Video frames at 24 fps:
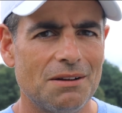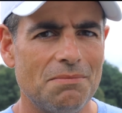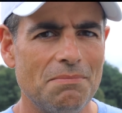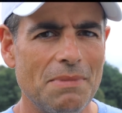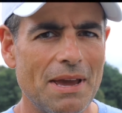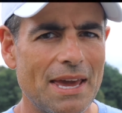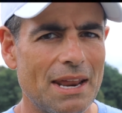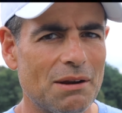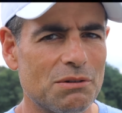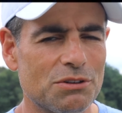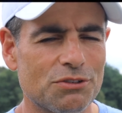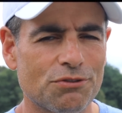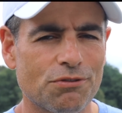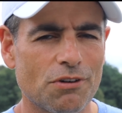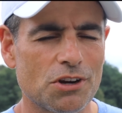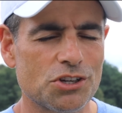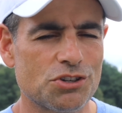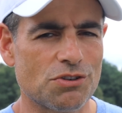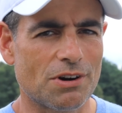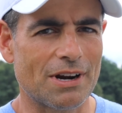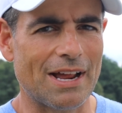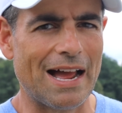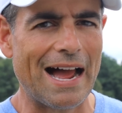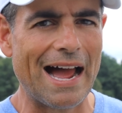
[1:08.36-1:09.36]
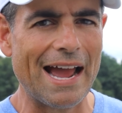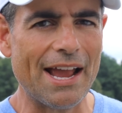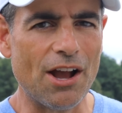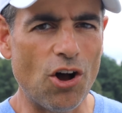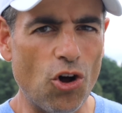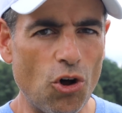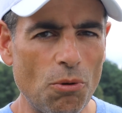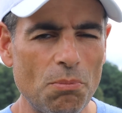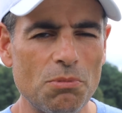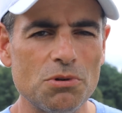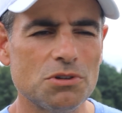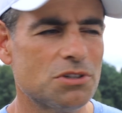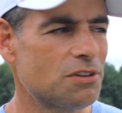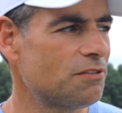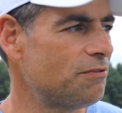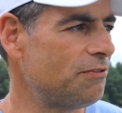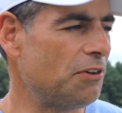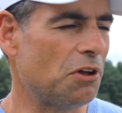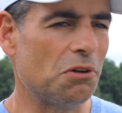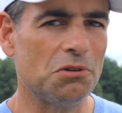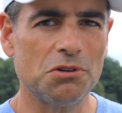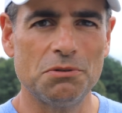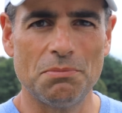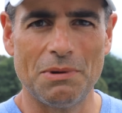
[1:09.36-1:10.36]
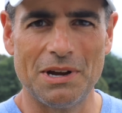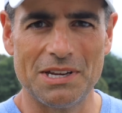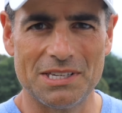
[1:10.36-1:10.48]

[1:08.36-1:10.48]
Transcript: man, it was frustrating. I almost filmed